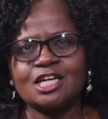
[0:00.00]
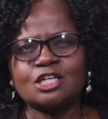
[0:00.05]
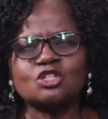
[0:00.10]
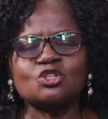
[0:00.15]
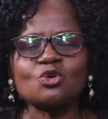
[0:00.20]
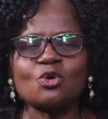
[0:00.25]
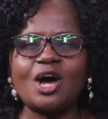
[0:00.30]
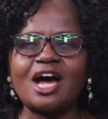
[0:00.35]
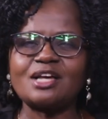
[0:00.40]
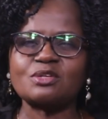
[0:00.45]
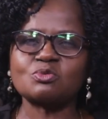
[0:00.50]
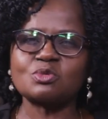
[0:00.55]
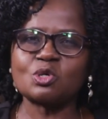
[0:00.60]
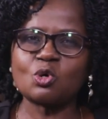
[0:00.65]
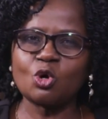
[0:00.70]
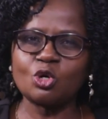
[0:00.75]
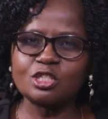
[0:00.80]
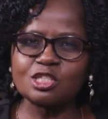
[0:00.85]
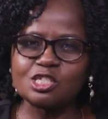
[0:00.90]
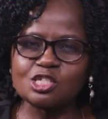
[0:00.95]
So, as
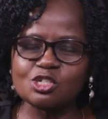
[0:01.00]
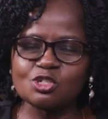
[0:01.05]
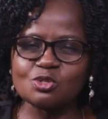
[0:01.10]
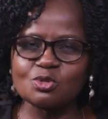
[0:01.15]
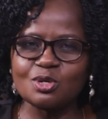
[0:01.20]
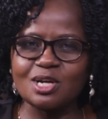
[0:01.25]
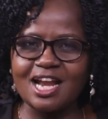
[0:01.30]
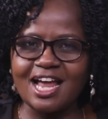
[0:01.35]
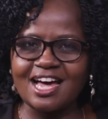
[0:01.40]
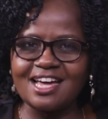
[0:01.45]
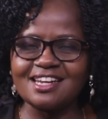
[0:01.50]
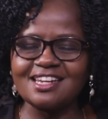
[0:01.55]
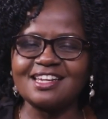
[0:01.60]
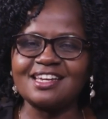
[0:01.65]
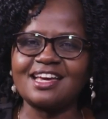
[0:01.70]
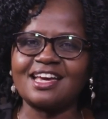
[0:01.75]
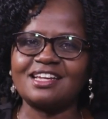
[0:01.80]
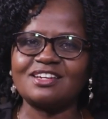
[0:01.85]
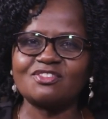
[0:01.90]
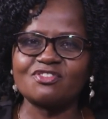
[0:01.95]
we continue
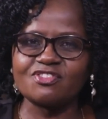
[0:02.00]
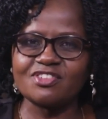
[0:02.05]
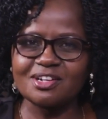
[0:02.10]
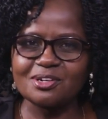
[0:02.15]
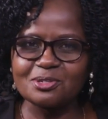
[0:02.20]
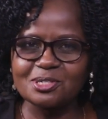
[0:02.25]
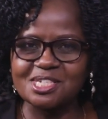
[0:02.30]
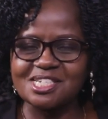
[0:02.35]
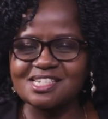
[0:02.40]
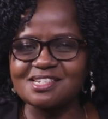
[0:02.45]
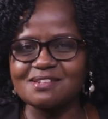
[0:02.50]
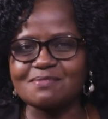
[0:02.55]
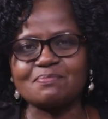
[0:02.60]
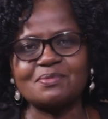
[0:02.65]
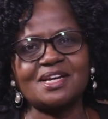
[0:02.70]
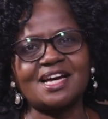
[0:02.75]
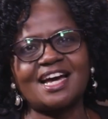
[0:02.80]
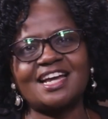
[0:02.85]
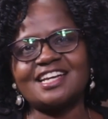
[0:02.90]
learning and fellowshipping